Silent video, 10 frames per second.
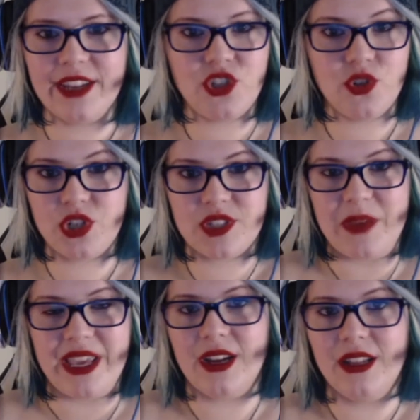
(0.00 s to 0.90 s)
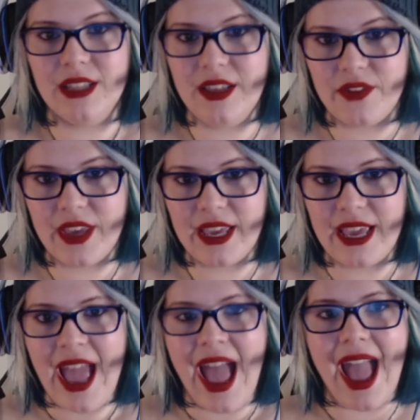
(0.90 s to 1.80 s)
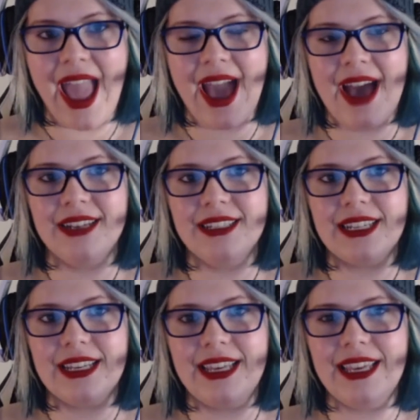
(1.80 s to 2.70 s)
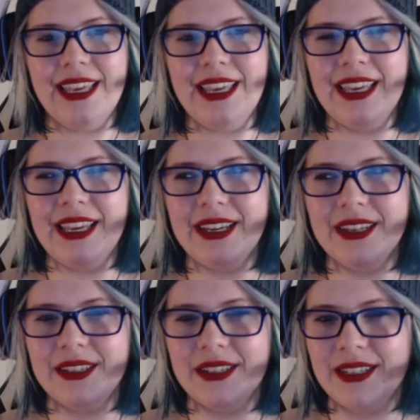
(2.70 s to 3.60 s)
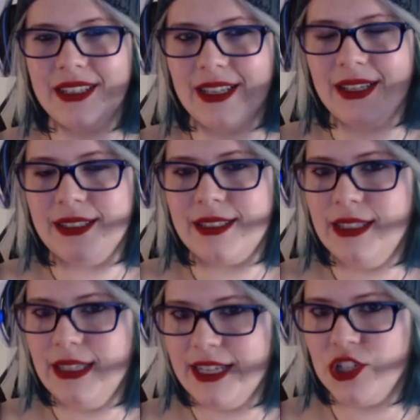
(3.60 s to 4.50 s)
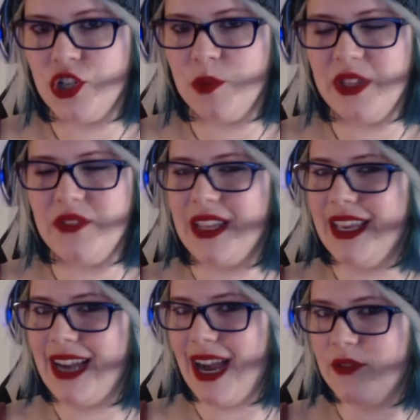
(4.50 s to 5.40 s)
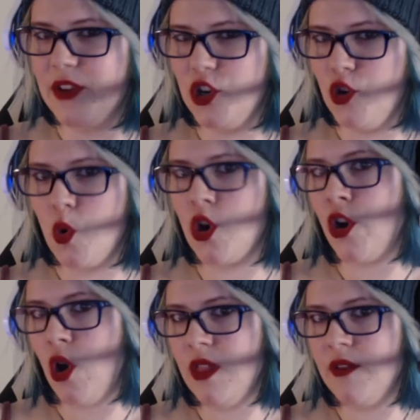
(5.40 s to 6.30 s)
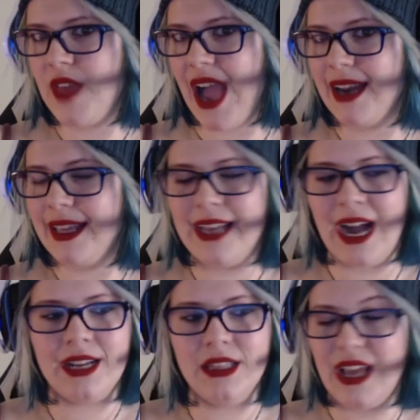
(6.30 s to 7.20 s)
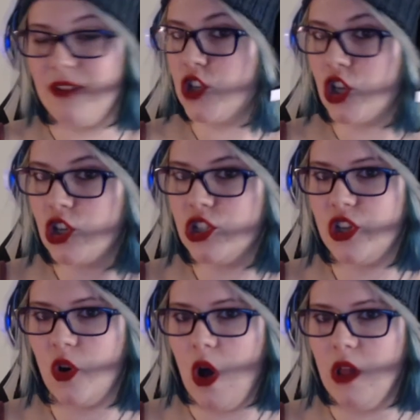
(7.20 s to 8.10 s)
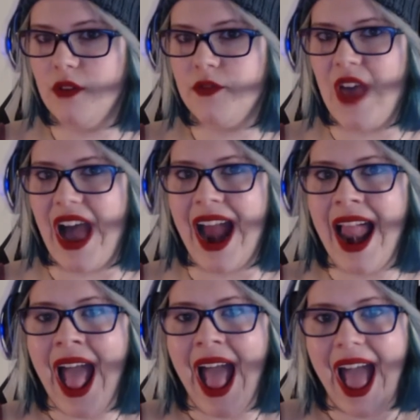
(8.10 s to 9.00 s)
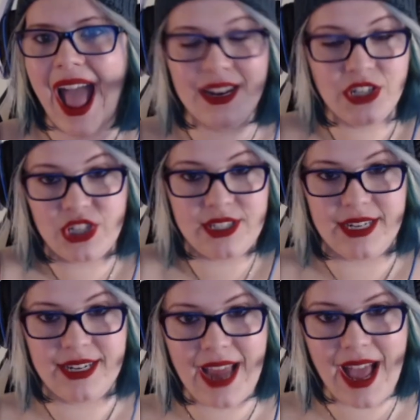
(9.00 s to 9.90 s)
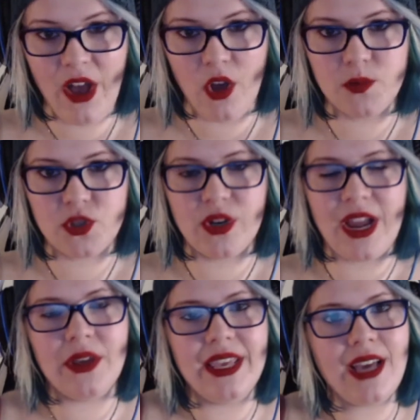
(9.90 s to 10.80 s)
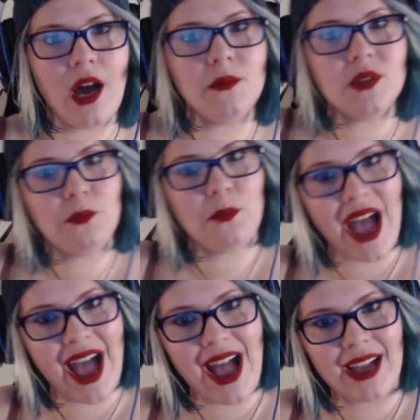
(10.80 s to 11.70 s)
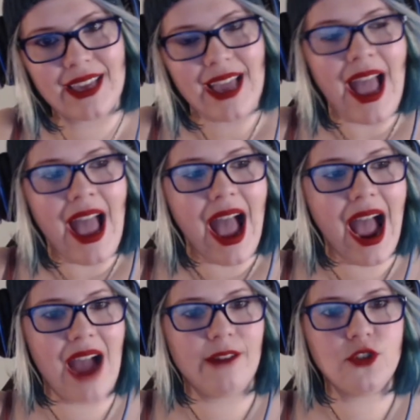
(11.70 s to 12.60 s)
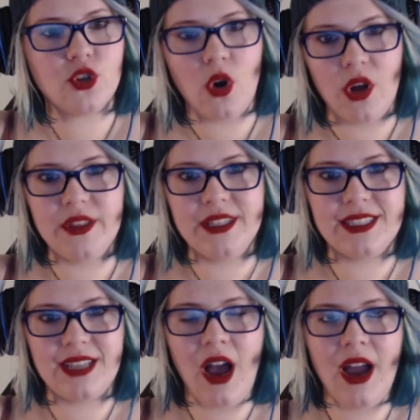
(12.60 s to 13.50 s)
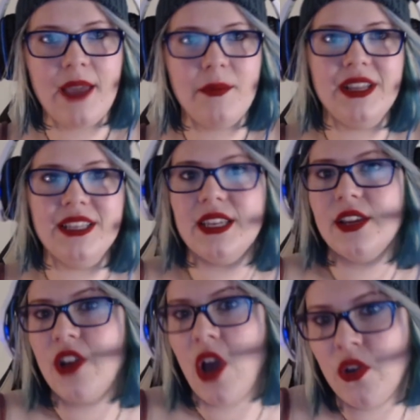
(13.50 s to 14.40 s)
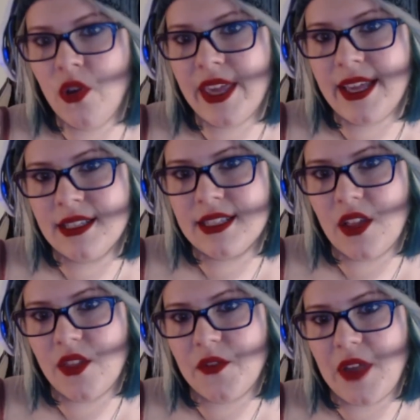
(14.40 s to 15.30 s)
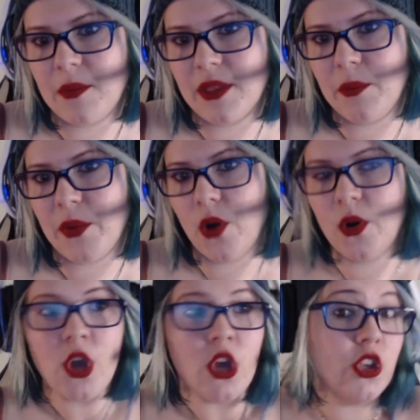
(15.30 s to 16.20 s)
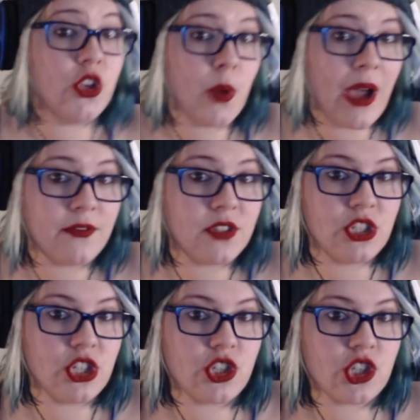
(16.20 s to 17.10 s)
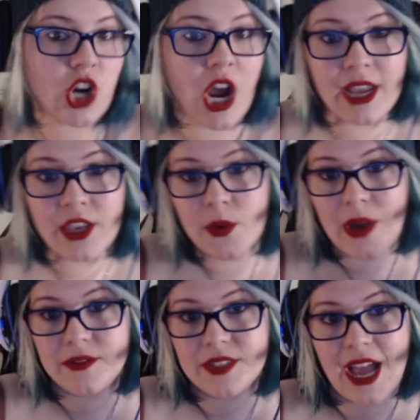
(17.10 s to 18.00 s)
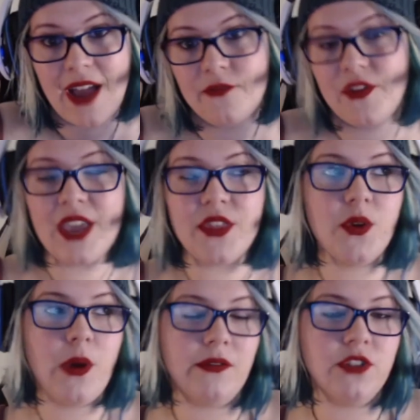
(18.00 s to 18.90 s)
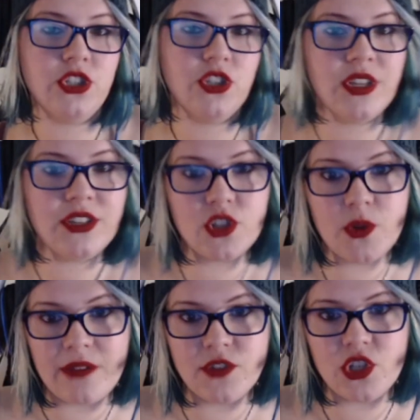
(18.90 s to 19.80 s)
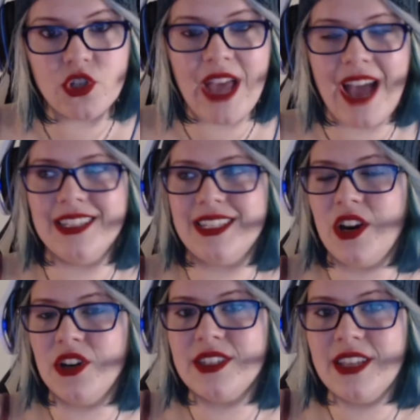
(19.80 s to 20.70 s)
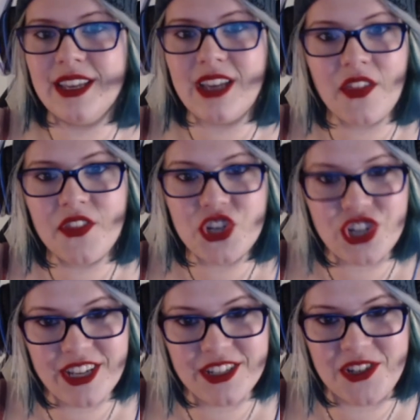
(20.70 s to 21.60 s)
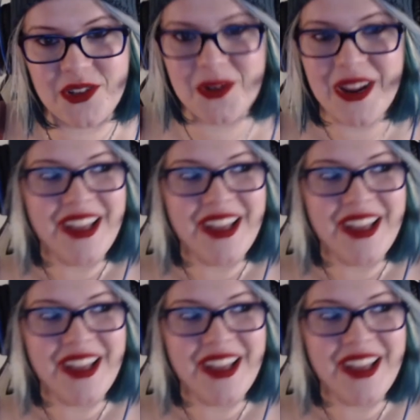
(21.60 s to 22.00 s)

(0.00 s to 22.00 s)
to just make a living. And it leads you to believe that he kind of ignored all of that. He kind of left her to all of that and just didn't help. So now he comes back after all this time and he's like, no, you can't sell the family boat. You have to just try. You have to have faith. You have to do this. You have to do that. And Sarah's like, cut the shit, dude.